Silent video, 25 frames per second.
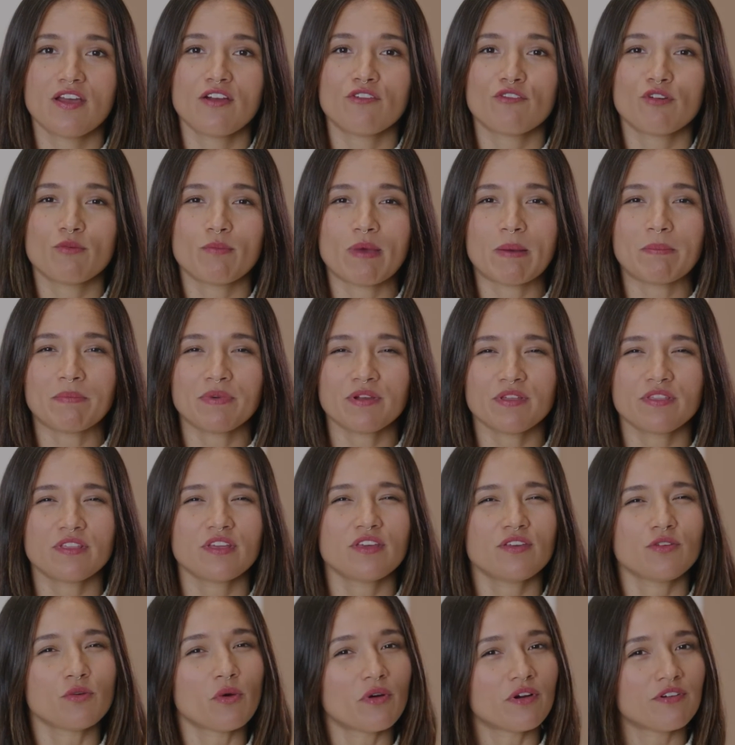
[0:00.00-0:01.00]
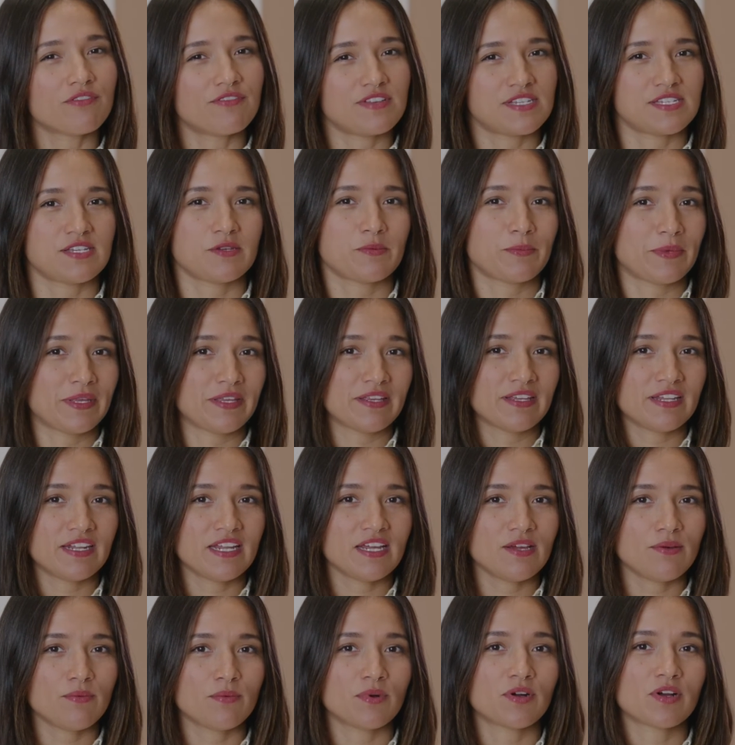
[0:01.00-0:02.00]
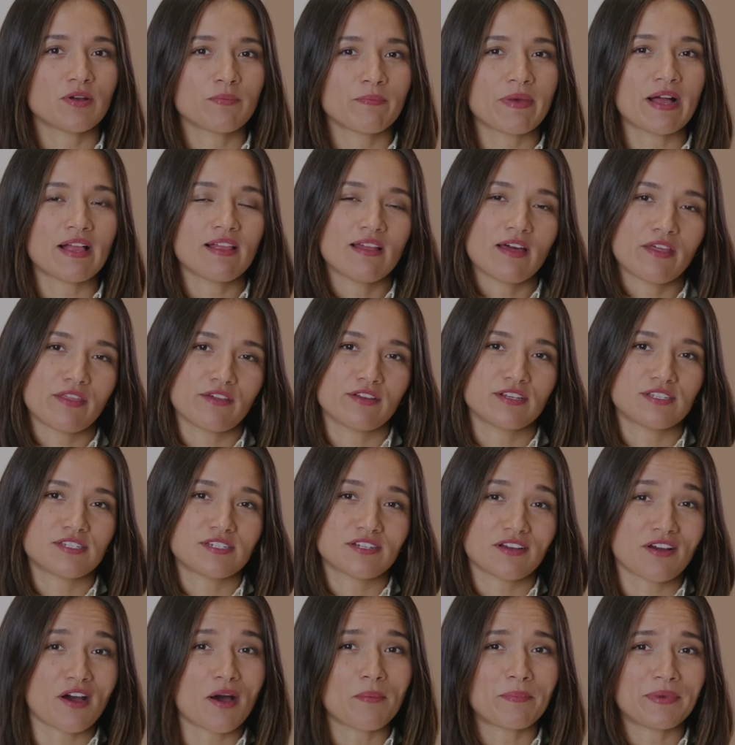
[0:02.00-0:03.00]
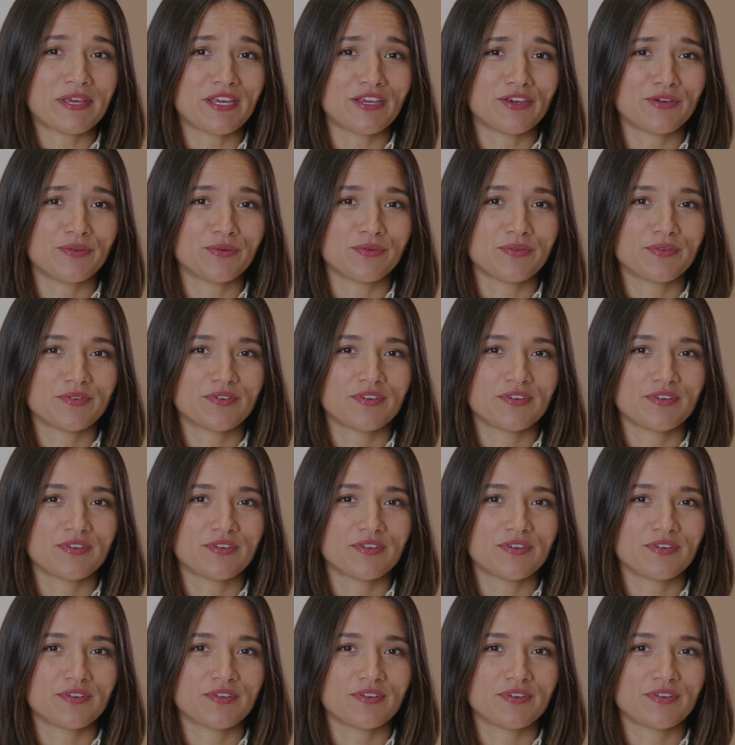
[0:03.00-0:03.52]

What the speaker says: Remember that your visibility will compel others to copy you.